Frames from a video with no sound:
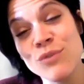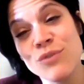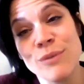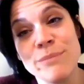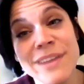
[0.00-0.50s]

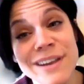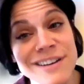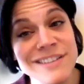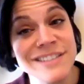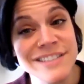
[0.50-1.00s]
from
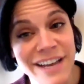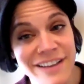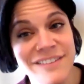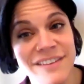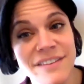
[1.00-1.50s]
there to
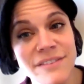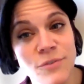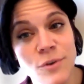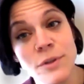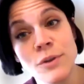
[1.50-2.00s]
Texas
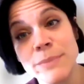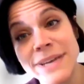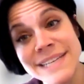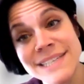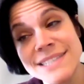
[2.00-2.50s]
for a little bit.